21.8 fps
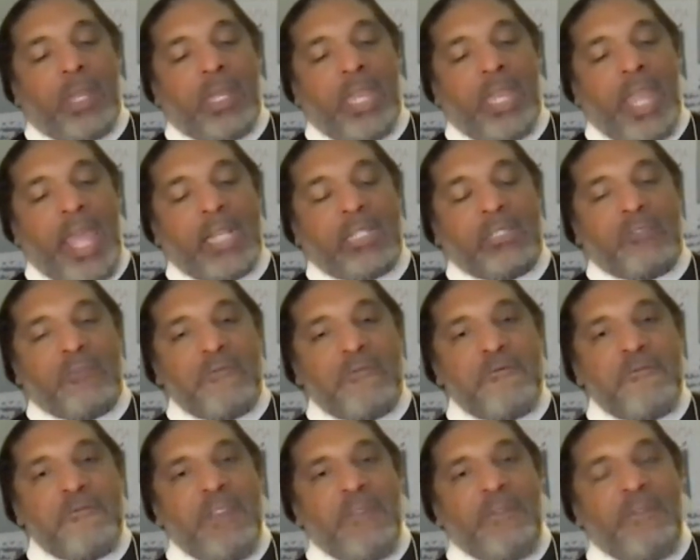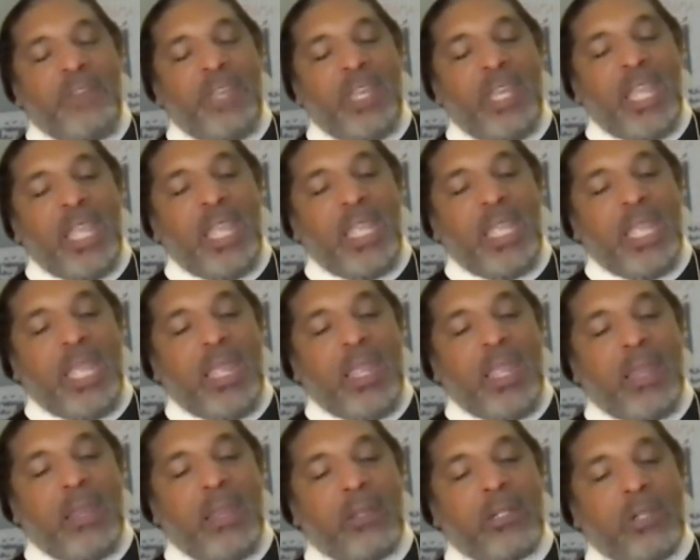next 50
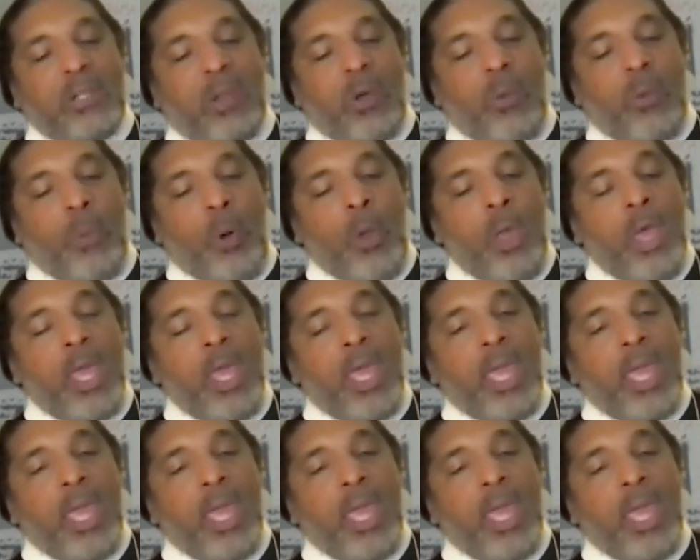years or more.